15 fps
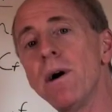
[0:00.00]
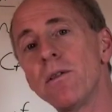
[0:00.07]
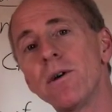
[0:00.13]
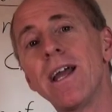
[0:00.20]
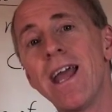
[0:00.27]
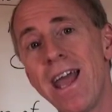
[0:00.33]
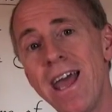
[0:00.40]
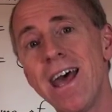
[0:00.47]
and by the
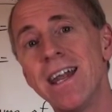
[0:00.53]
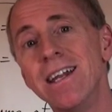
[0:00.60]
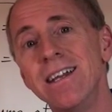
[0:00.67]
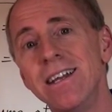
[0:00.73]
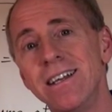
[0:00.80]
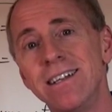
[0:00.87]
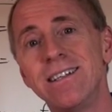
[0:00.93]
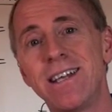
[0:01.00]
way,
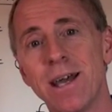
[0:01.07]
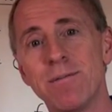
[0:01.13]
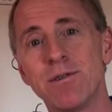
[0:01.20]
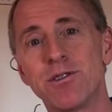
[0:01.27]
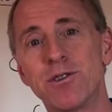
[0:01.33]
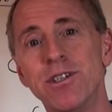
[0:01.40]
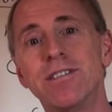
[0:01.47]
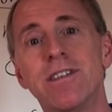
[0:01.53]
N in
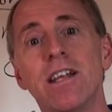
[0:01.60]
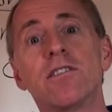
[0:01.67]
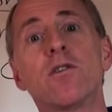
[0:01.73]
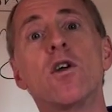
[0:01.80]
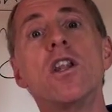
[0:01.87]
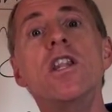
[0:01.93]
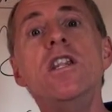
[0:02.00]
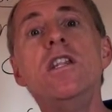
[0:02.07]
chemistry stands
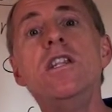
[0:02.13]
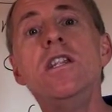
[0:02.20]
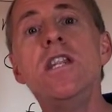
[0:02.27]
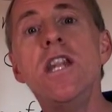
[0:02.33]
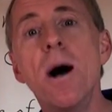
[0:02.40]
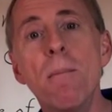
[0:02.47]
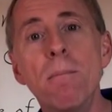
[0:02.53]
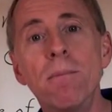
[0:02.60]
for
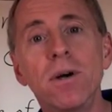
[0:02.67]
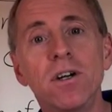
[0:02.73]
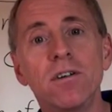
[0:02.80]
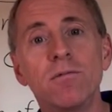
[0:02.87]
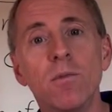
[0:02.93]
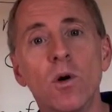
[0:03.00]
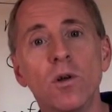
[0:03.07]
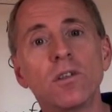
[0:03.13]
number
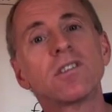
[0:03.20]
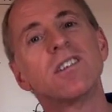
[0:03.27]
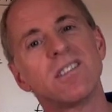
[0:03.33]
of moles,